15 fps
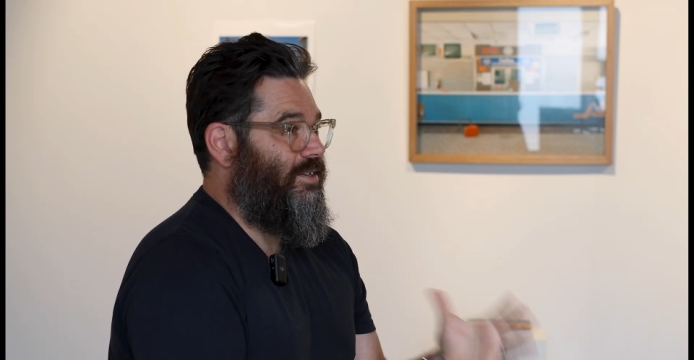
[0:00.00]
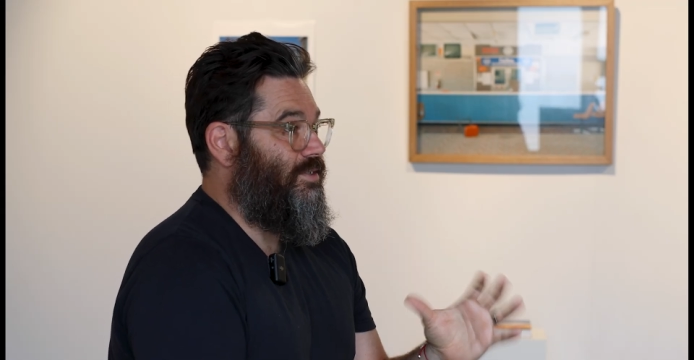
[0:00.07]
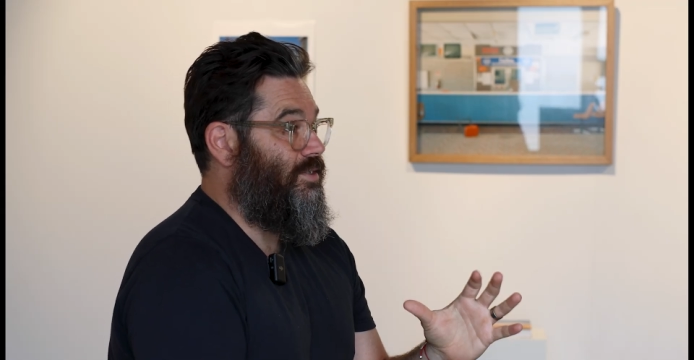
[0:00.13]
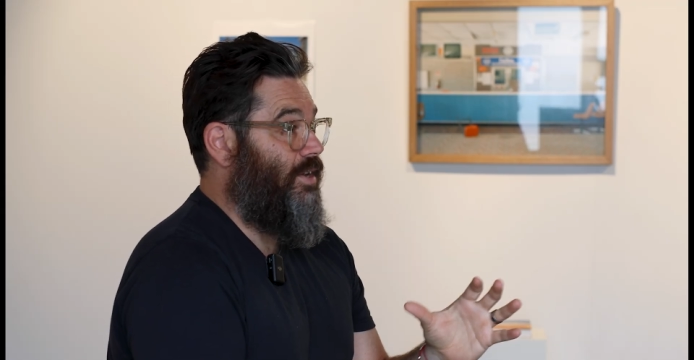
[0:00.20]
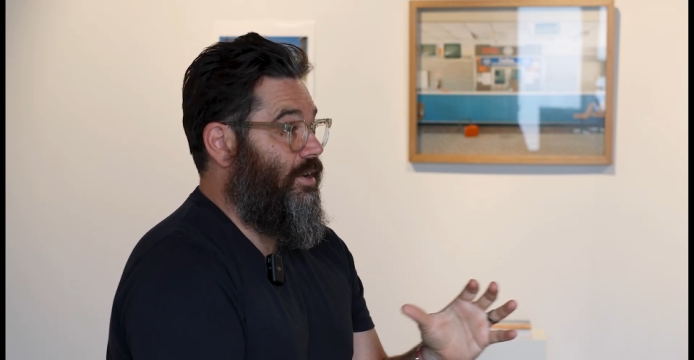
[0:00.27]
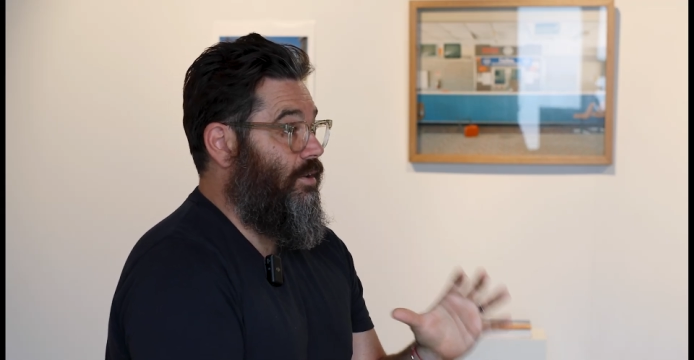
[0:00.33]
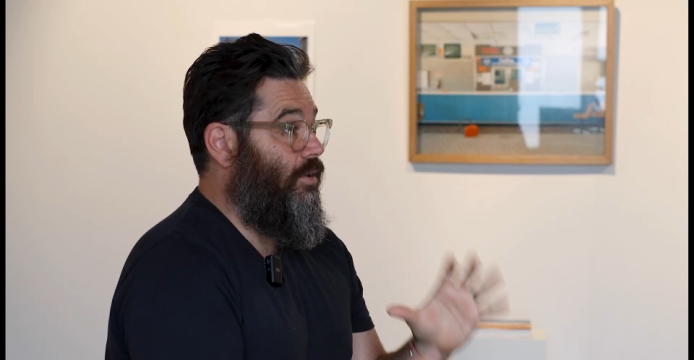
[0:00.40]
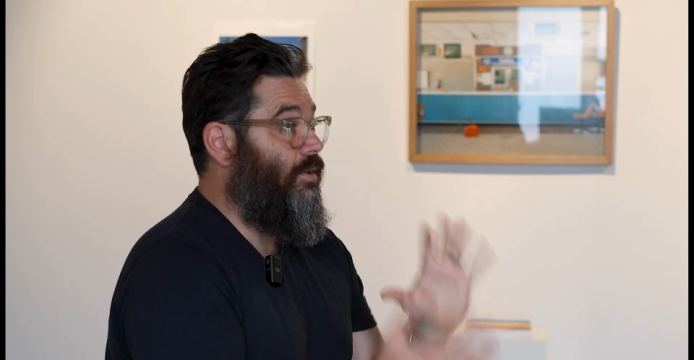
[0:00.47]
It's
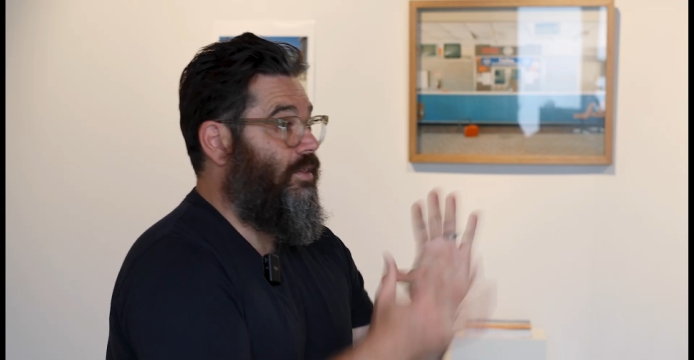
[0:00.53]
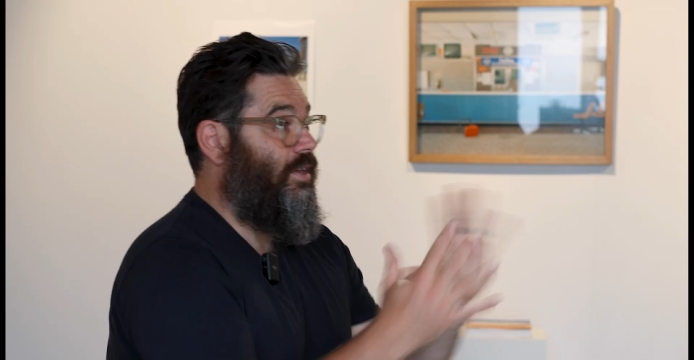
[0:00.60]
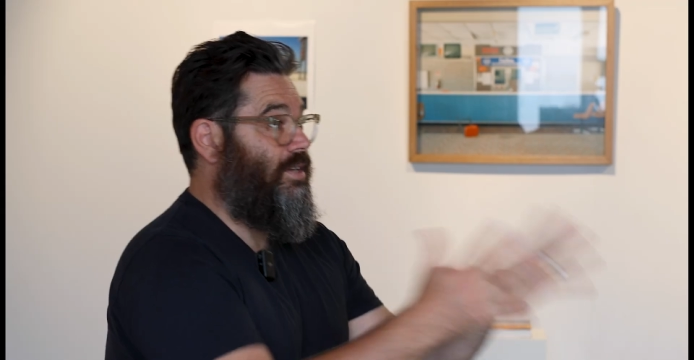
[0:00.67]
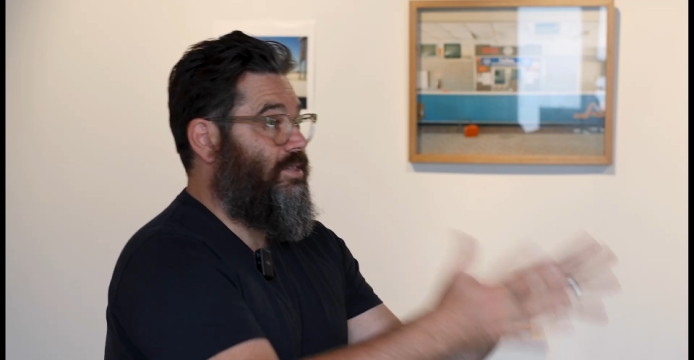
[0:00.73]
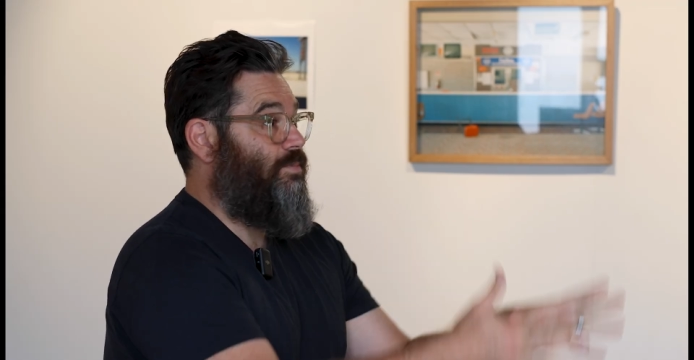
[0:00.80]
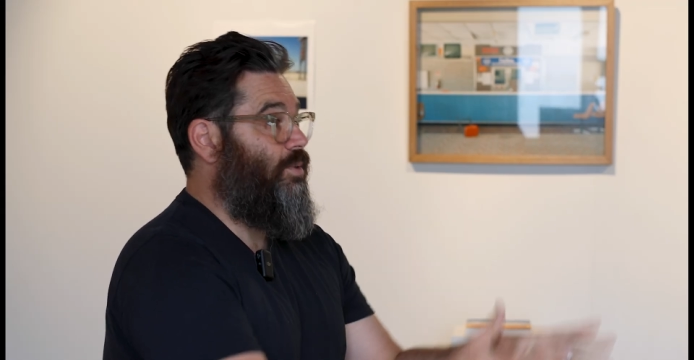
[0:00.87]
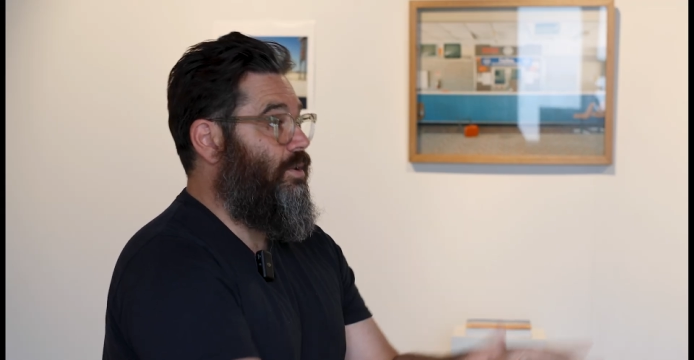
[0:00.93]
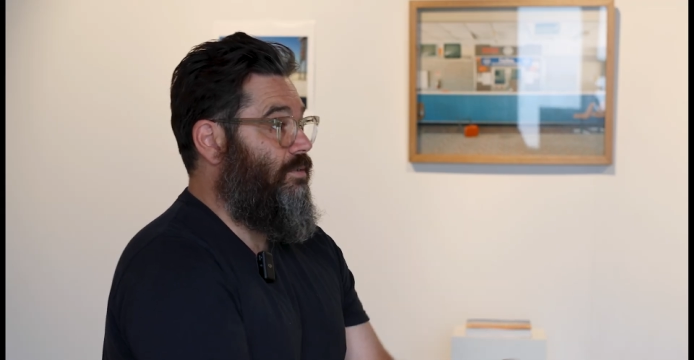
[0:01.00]
like, oh,
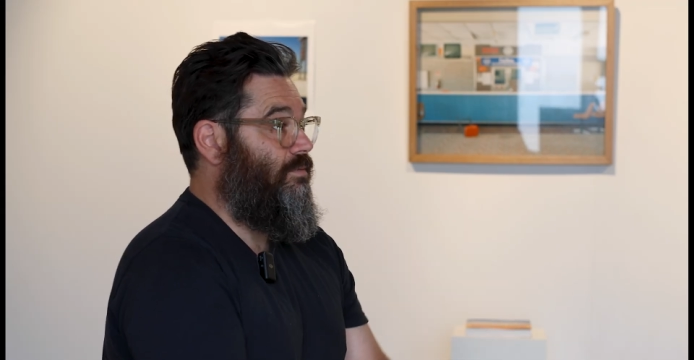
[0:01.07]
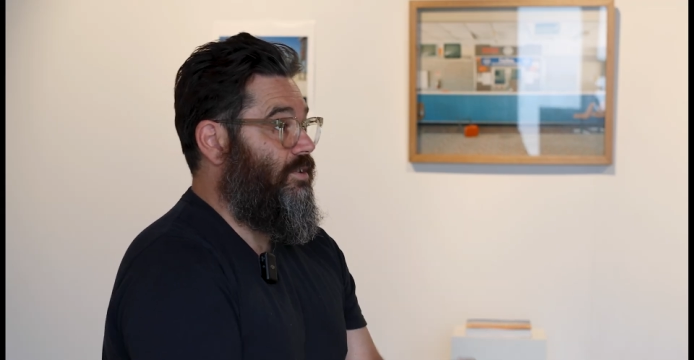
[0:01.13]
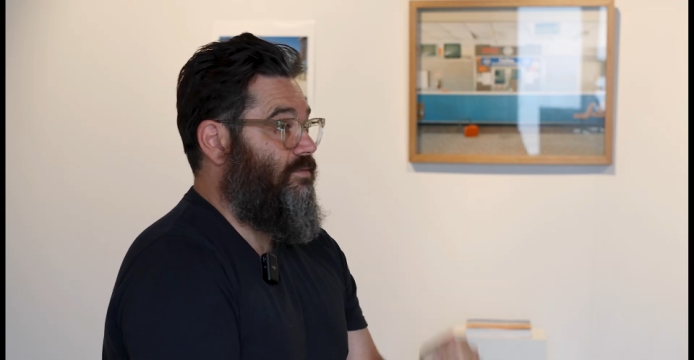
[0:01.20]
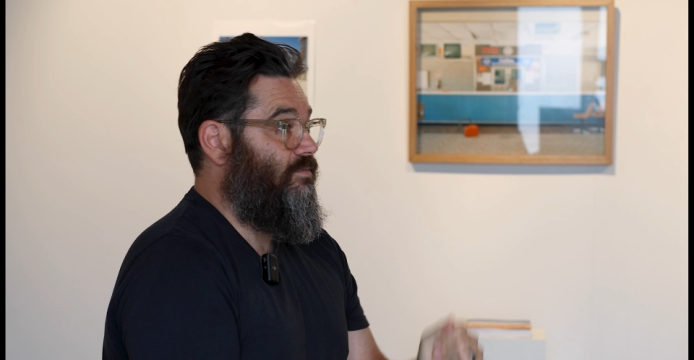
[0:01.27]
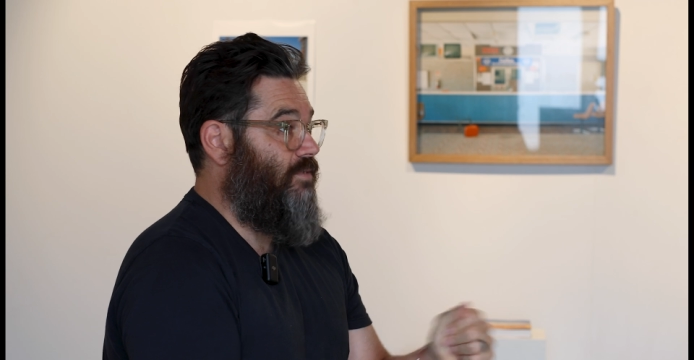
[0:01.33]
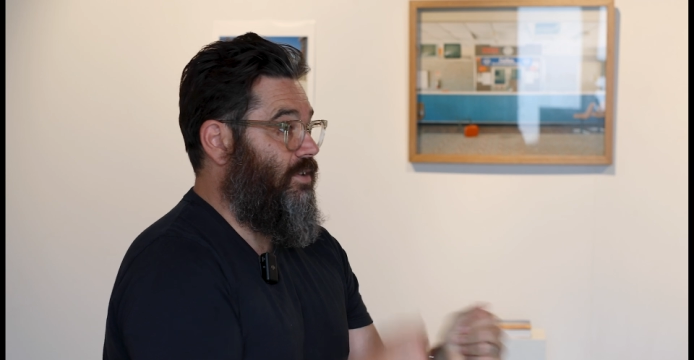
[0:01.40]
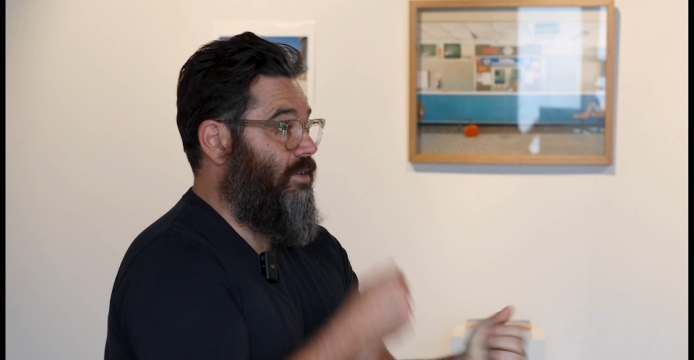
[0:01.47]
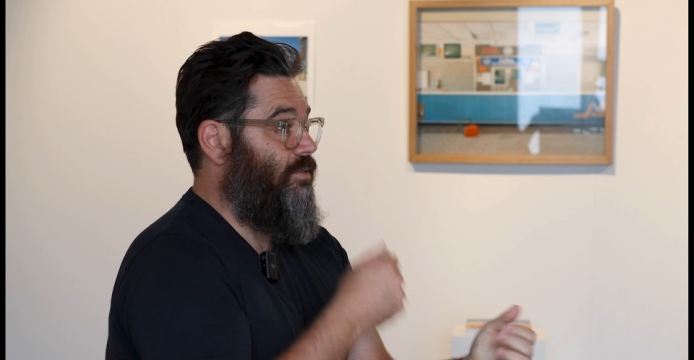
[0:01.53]
that's a perfect fit,